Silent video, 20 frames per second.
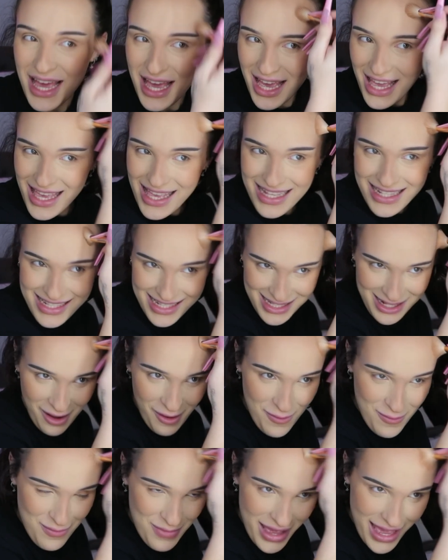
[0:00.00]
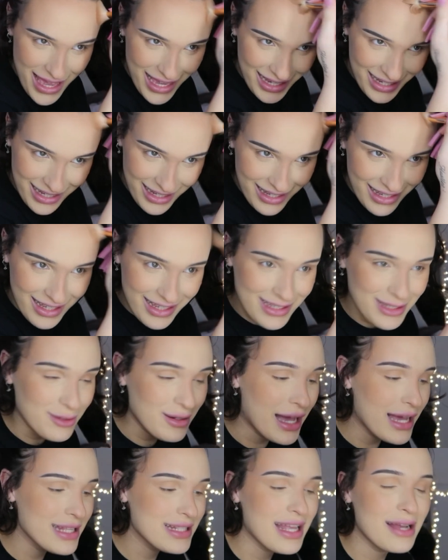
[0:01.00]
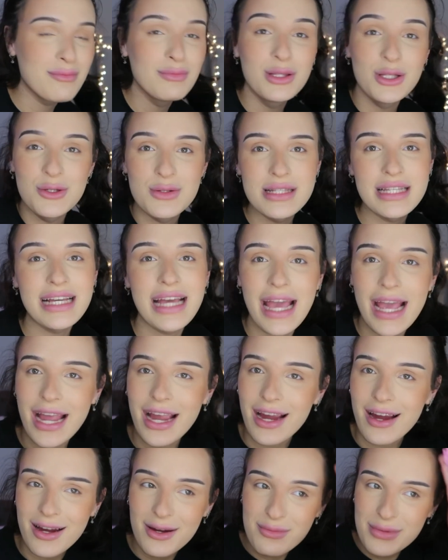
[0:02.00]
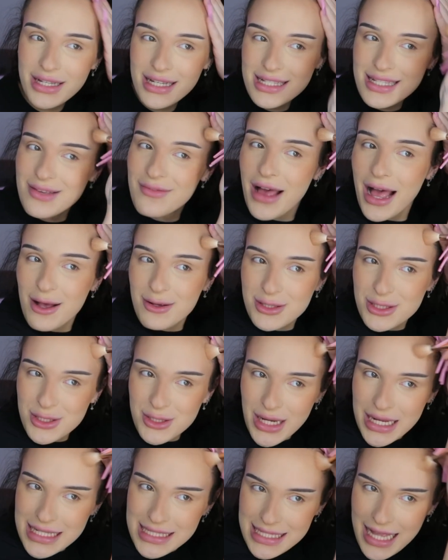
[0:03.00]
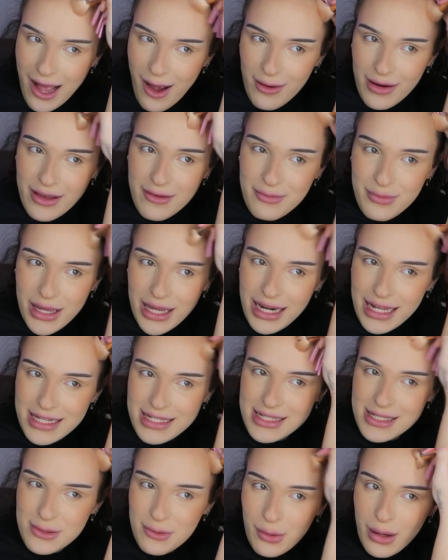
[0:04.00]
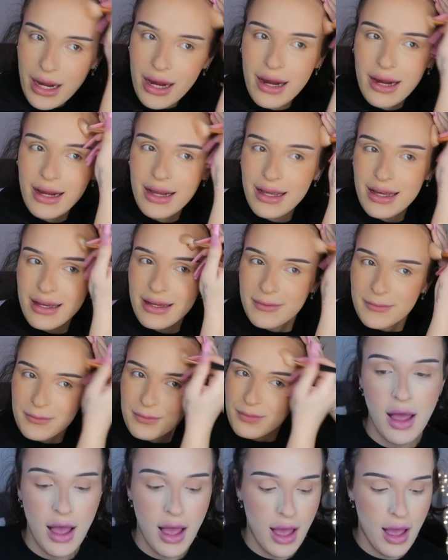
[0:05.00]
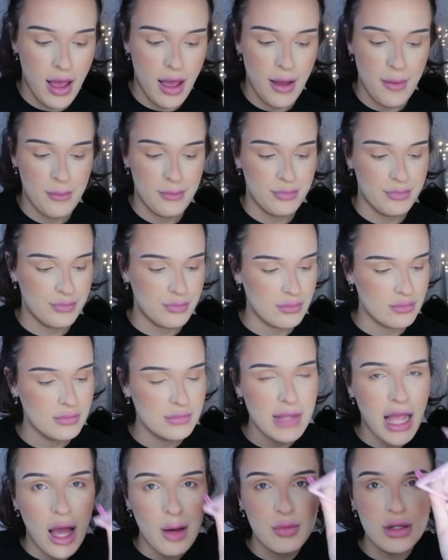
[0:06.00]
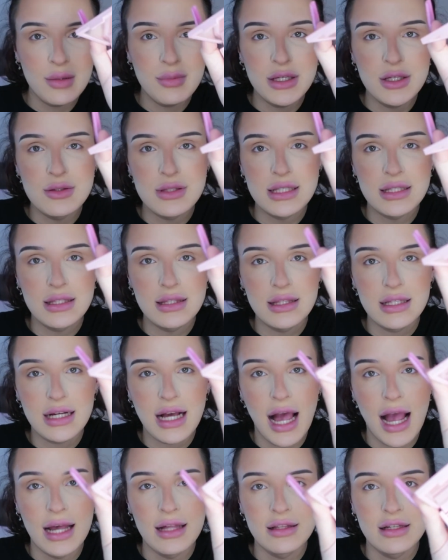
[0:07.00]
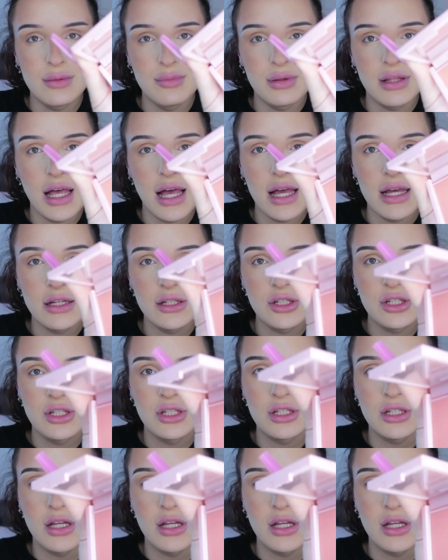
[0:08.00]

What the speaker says: it's so big. You guys, I'm losing hair because of how stressed out I've been, I swear. Now I'm gonna be using the Kylie blush